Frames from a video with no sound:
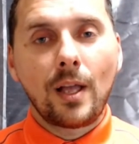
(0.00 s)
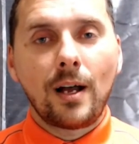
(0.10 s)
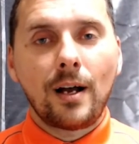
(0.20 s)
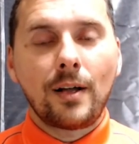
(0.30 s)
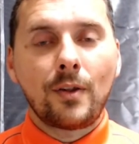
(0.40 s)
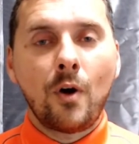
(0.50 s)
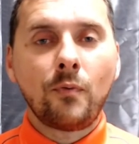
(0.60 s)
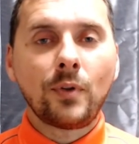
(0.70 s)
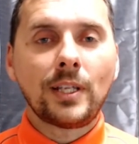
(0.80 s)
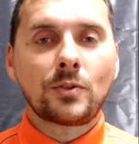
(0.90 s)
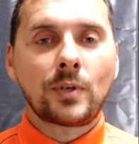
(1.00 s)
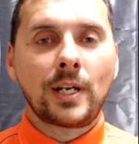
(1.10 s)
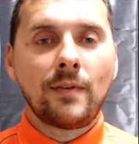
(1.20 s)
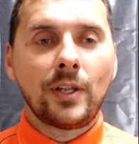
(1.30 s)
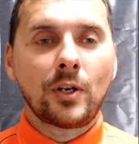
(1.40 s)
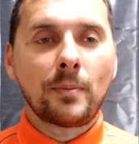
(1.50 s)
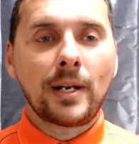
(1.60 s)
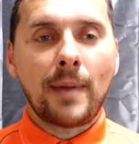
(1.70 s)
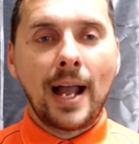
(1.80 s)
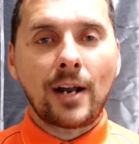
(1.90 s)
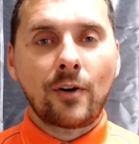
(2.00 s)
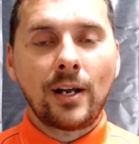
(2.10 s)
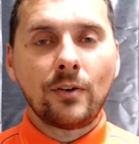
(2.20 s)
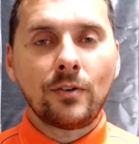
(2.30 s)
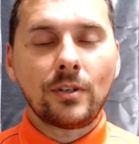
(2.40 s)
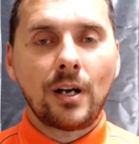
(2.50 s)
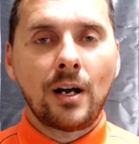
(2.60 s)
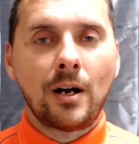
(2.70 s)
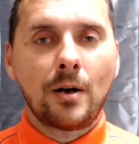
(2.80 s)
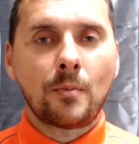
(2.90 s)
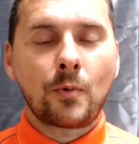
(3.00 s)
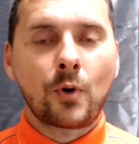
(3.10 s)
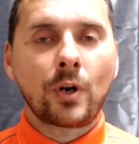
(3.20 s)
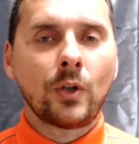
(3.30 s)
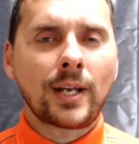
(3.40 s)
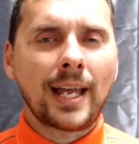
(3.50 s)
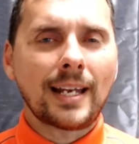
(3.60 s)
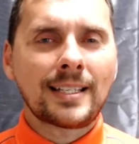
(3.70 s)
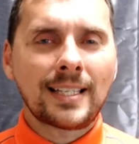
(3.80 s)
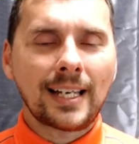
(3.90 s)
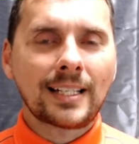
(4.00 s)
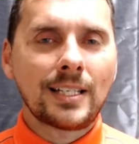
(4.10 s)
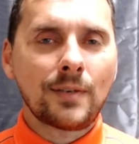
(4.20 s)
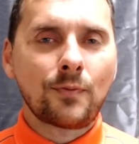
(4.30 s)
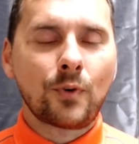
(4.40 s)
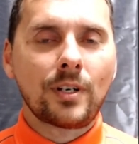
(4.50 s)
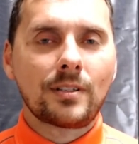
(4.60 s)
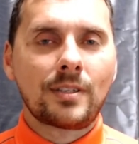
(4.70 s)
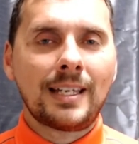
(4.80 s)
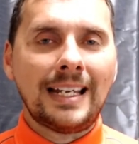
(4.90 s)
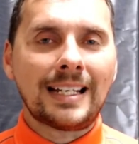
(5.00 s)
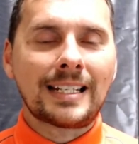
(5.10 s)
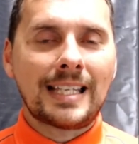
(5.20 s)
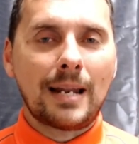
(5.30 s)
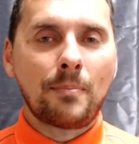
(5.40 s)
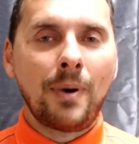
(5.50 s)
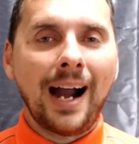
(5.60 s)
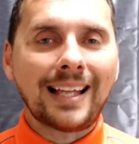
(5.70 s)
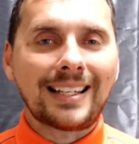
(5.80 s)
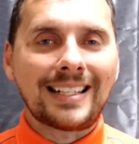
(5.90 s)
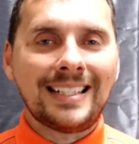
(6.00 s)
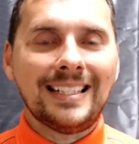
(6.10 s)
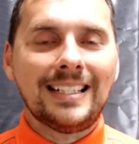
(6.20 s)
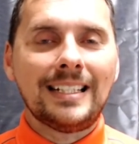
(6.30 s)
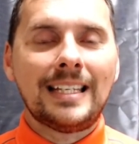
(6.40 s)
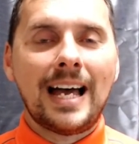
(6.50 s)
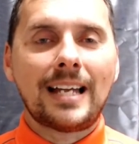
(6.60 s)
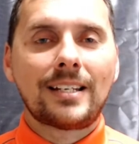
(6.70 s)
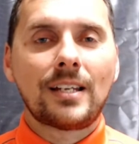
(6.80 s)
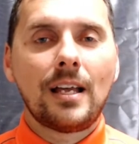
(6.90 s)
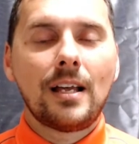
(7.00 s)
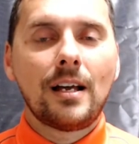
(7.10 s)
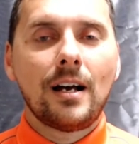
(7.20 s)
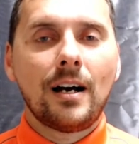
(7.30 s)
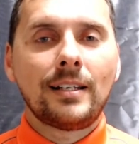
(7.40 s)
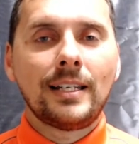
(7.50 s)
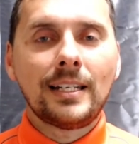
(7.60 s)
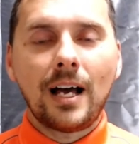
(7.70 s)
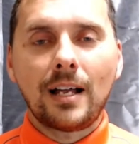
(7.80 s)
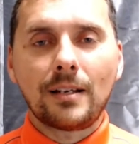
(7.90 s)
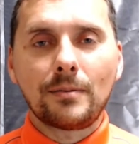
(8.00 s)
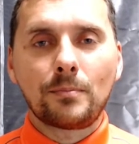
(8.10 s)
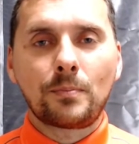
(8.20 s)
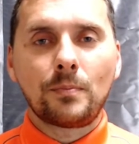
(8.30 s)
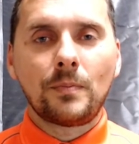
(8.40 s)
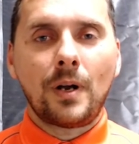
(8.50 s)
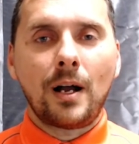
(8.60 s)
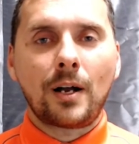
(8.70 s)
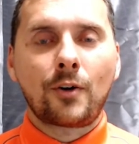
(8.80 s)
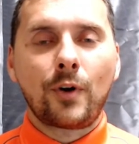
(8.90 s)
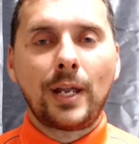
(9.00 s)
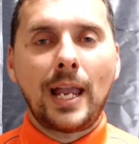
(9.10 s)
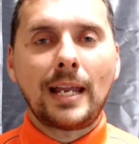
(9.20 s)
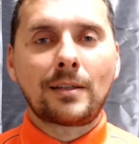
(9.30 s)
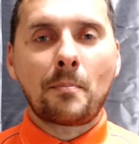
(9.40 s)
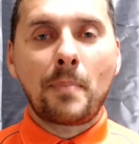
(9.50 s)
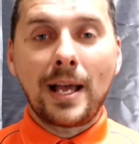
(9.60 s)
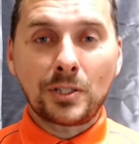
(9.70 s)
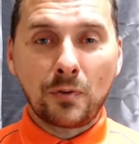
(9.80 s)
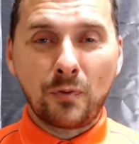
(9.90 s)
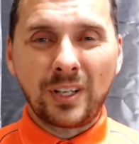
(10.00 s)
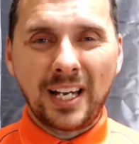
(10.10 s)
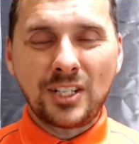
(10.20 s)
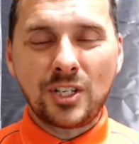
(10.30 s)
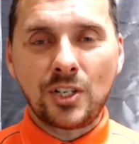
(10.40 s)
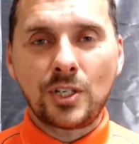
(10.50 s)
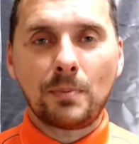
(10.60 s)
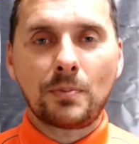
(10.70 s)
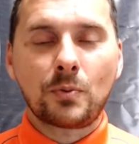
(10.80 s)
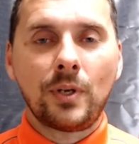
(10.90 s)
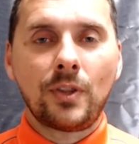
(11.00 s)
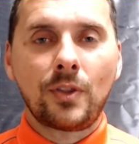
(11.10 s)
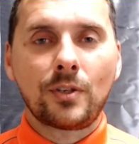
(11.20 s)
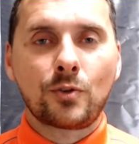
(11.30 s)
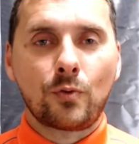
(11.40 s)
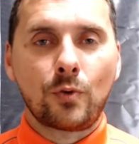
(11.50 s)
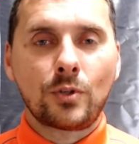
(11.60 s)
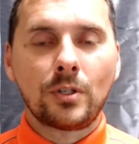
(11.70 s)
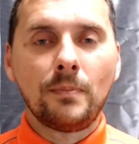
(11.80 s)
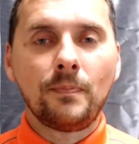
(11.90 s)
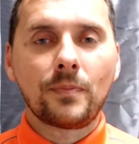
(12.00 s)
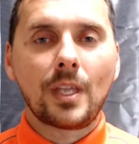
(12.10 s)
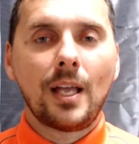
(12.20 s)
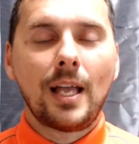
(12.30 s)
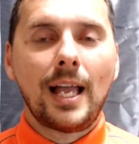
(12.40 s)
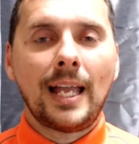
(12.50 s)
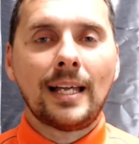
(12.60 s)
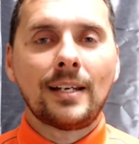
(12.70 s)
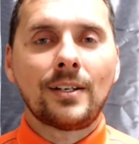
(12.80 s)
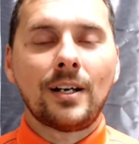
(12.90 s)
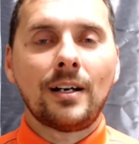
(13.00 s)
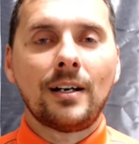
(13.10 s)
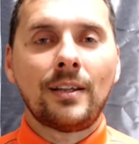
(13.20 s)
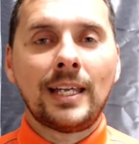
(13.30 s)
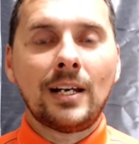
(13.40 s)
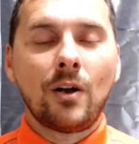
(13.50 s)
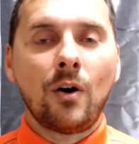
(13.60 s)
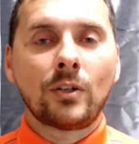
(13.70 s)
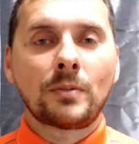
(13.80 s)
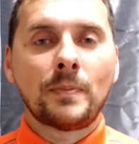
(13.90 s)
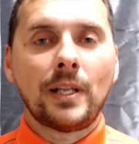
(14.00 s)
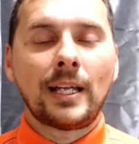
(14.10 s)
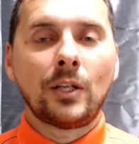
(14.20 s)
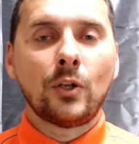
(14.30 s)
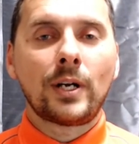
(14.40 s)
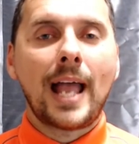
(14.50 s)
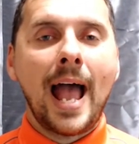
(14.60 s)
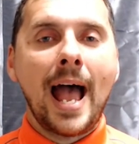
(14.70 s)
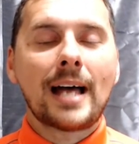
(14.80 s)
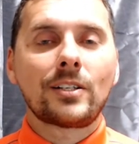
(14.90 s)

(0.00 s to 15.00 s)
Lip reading: hopefully this will give a little bit of background. We're going to look at 6 different things that Pilate did that did not create the best of relationships with Jerusalem, and then ultimately look at